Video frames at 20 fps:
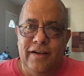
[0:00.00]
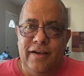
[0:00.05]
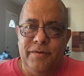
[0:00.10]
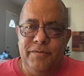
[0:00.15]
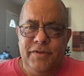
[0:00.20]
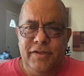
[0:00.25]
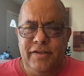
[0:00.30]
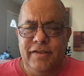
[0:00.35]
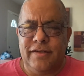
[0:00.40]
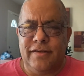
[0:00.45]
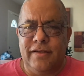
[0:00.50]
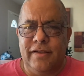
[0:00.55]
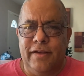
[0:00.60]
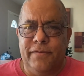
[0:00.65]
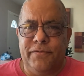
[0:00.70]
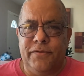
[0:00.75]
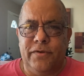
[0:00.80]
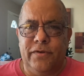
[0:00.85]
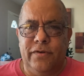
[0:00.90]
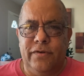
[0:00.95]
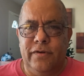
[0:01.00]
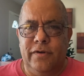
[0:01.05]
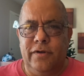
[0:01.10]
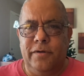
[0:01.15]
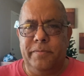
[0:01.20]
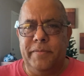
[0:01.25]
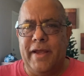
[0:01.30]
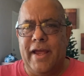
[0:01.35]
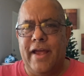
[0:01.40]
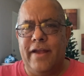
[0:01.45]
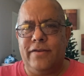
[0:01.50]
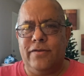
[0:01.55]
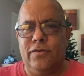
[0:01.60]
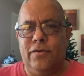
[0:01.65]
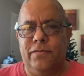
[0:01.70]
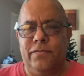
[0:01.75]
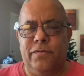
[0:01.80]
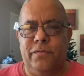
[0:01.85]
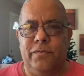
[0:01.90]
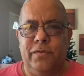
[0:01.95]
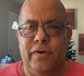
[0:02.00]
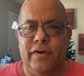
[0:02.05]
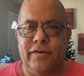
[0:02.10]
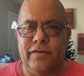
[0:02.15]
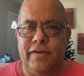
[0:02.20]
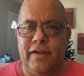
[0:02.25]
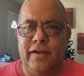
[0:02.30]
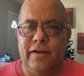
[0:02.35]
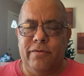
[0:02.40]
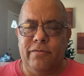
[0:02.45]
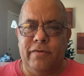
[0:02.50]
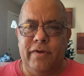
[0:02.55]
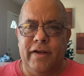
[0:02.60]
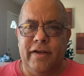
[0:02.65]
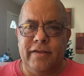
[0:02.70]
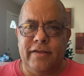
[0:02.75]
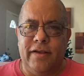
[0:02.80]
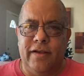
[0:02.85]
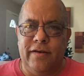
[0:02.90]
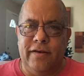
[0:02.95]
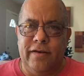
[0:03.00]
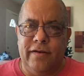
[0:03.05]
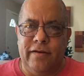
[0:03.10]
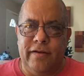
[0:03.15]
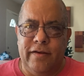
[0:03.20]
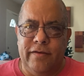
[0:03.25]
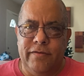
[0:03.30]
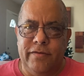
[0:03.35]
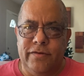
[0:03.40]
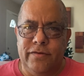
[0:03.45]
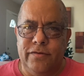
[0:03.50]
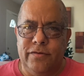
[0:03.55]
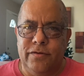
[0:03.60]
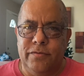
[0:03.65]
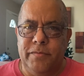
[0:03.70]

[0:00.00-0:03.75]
She just left her badge home from work, so I had to run it down there and give it to her.